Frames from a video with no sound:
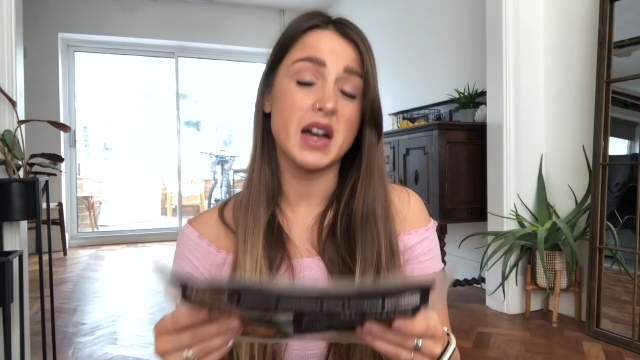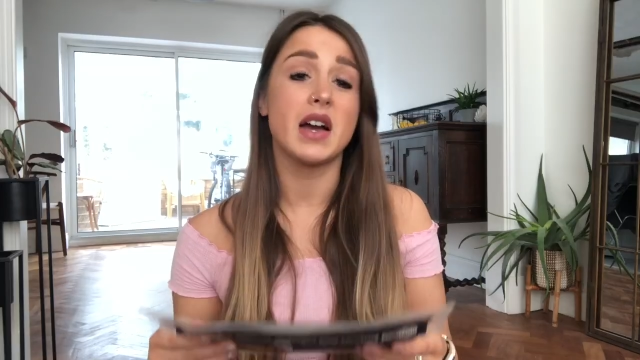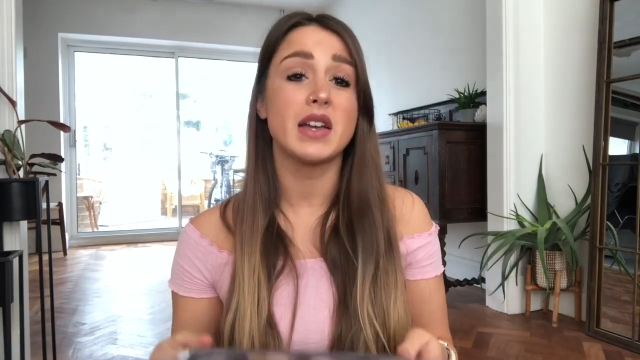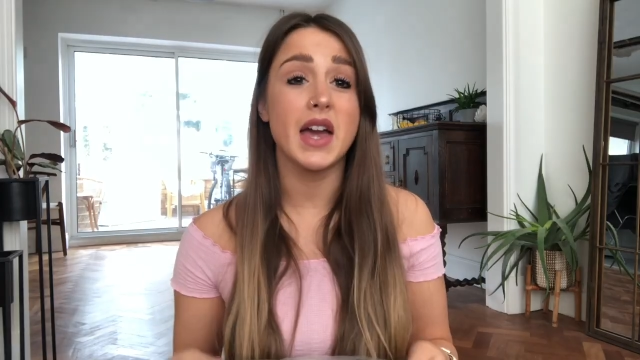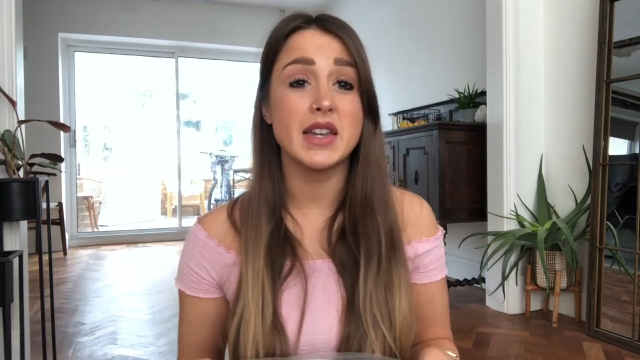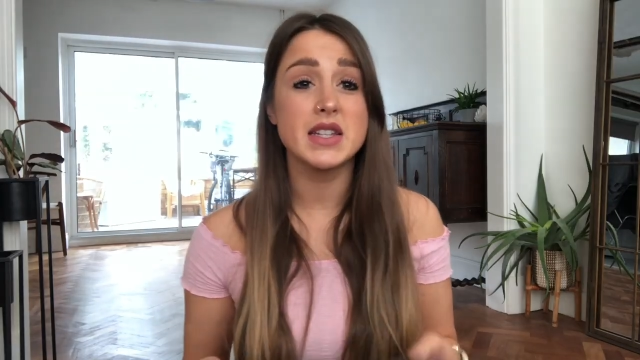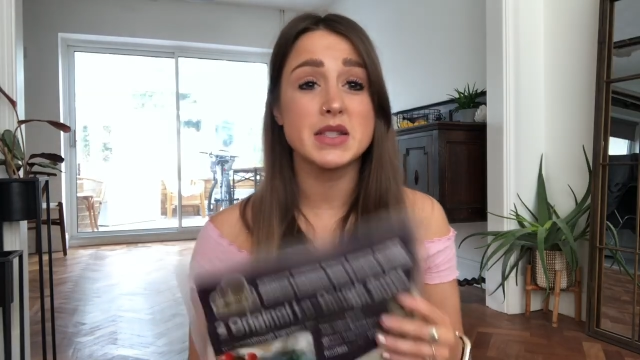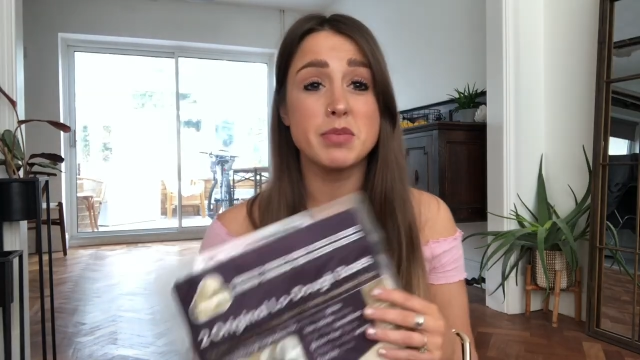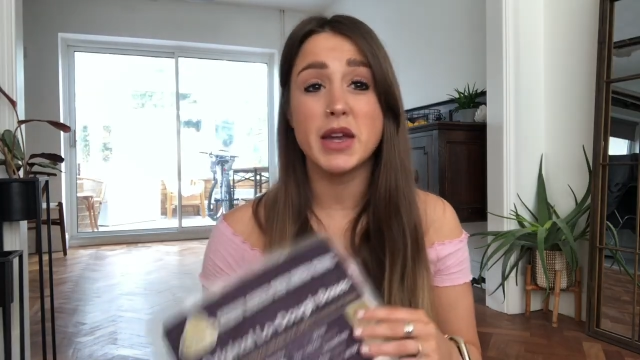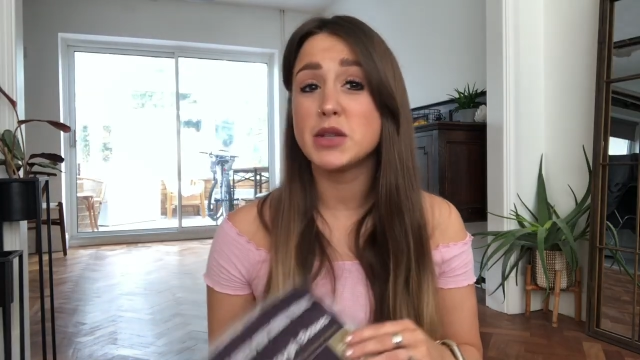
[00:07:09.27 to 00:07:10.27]
Again,
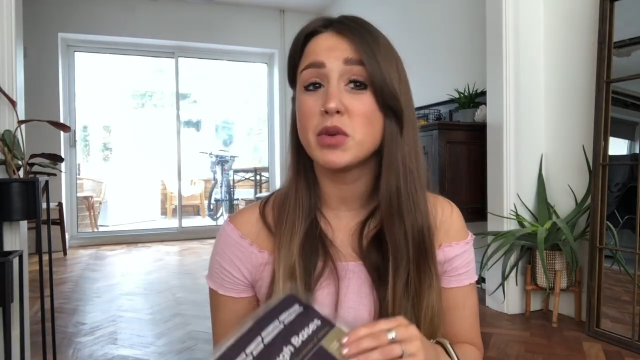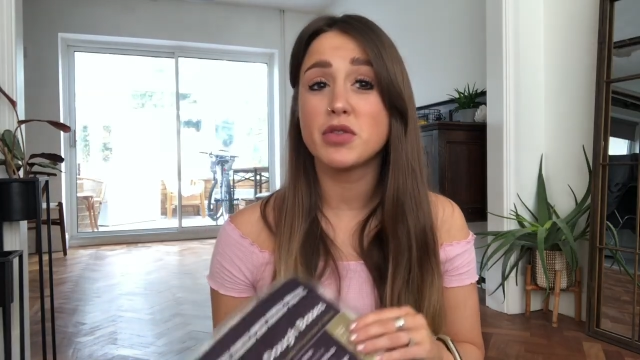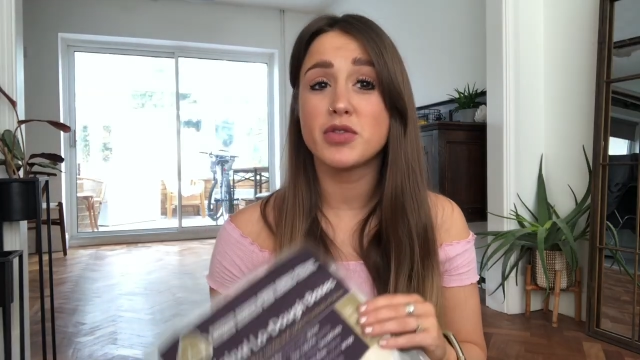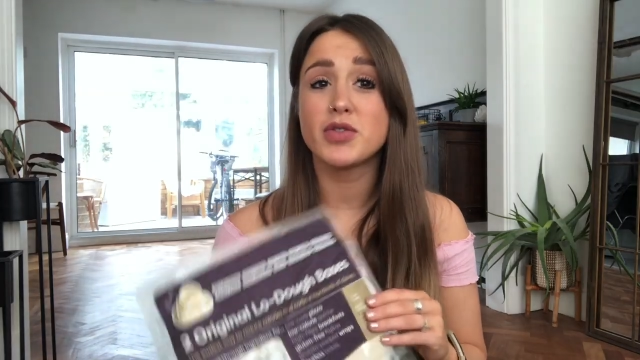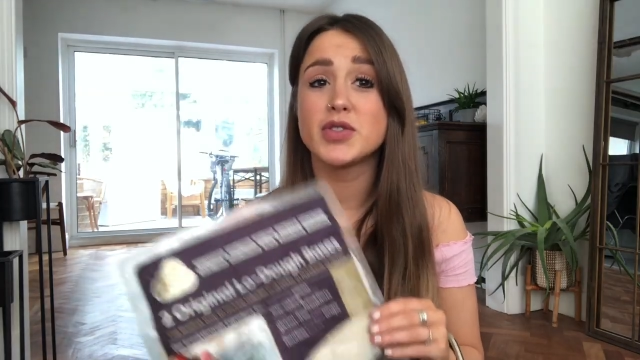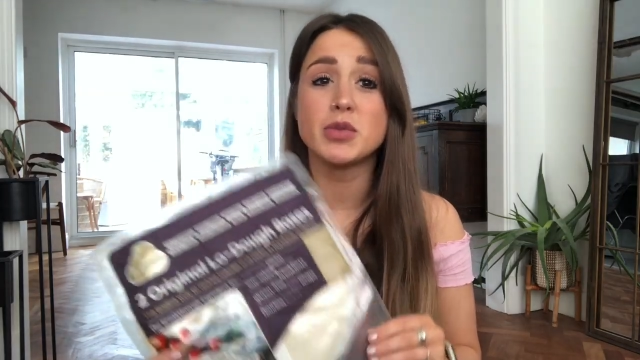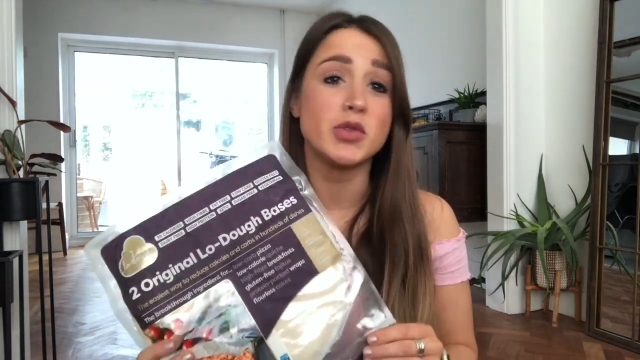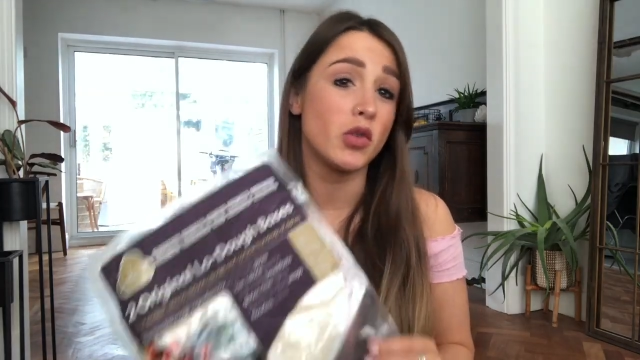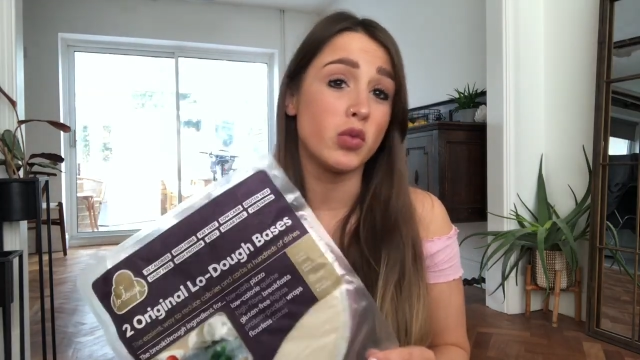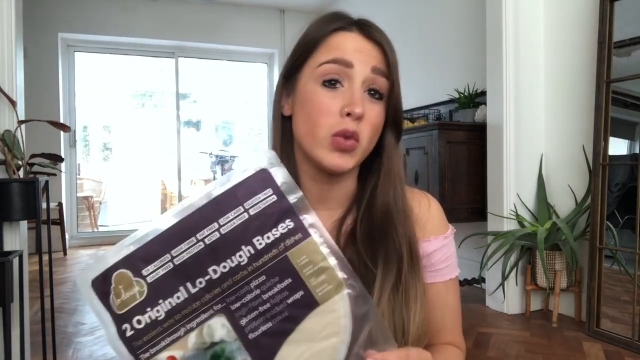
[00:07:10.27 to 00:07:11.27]
it's made with some
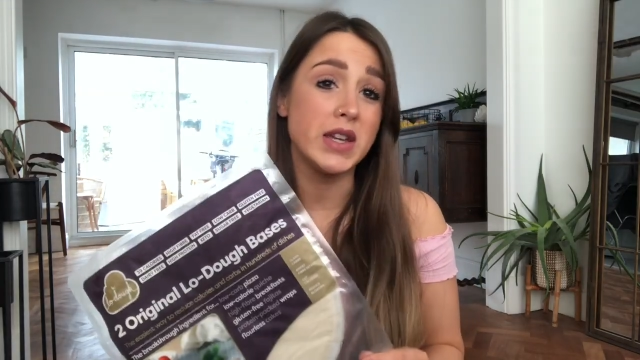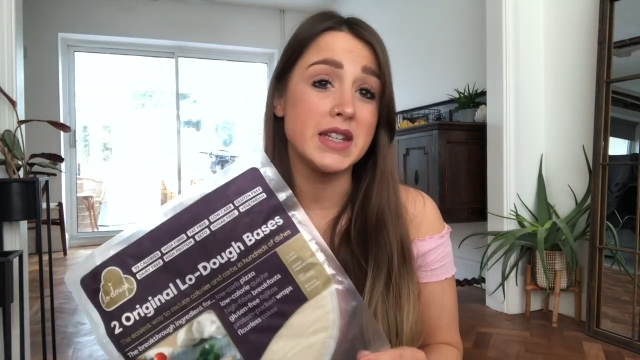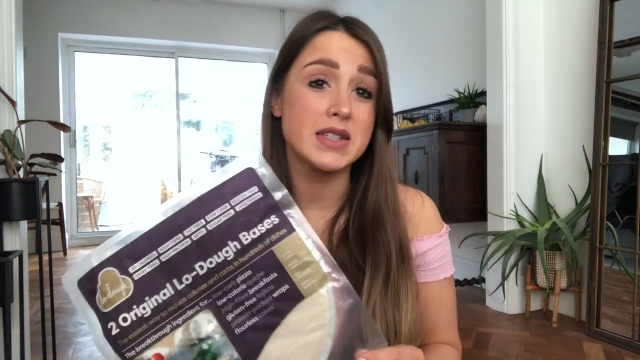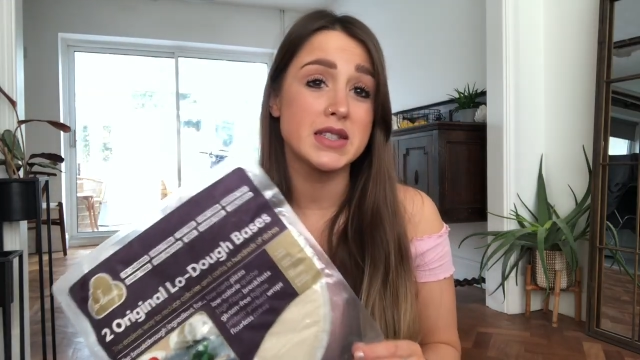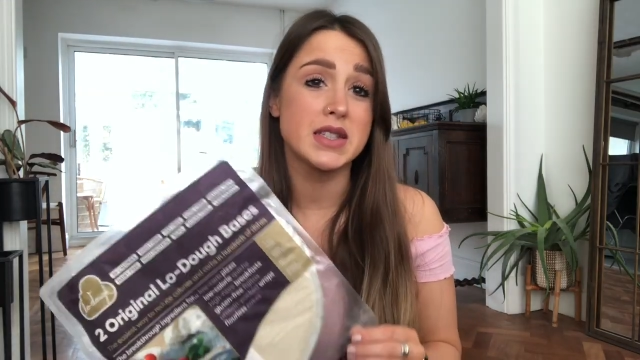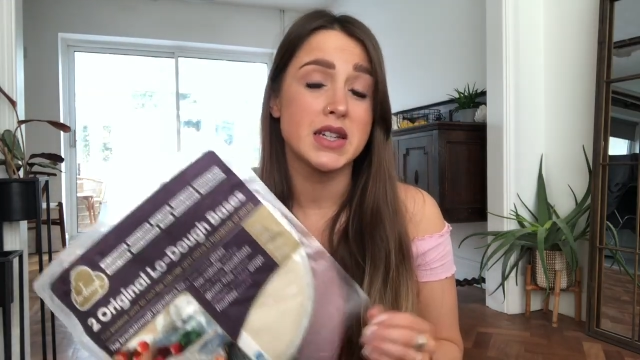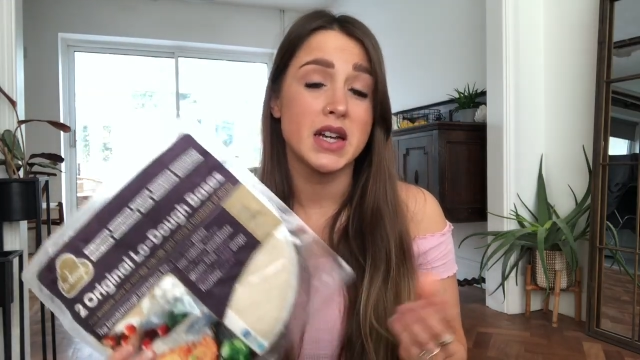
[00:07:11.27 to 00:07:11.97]
sort of wheat.